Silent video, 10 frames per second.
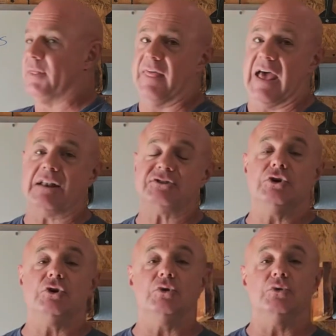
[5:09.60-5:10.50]
That
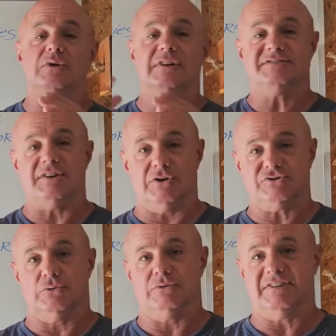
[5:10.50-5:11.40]
too is
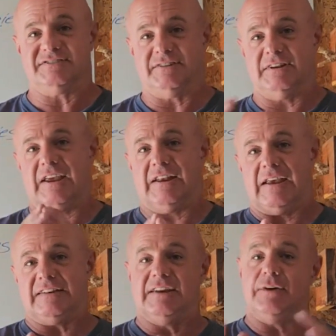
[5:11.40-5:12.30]
also listed in
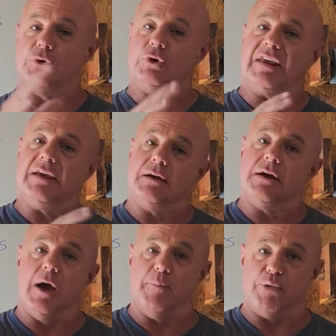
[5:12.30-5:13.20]
a different
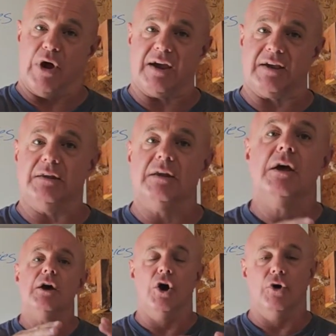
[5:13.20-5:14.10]
income bracket
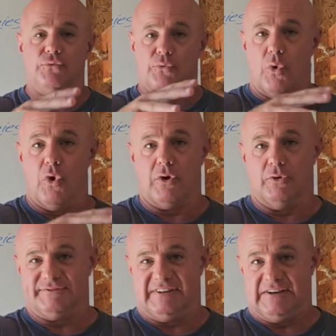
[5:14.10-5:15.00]
of
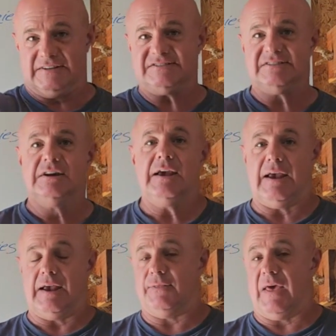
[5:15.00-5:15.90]
royalties,
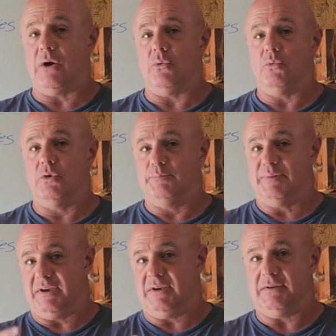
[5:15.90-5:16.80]
and that will
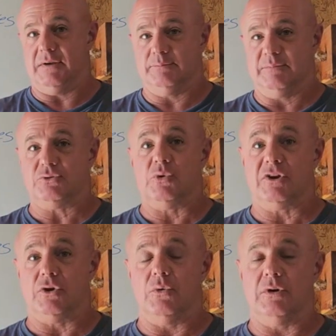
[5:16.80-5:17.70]
be between
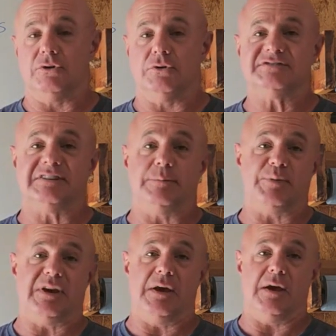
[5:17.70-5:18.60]
you and your
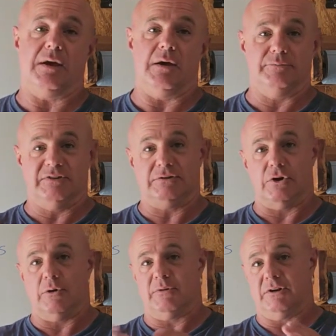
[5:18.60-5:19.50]
CPA of
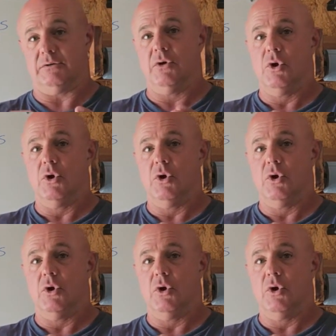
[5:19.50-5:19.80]
determining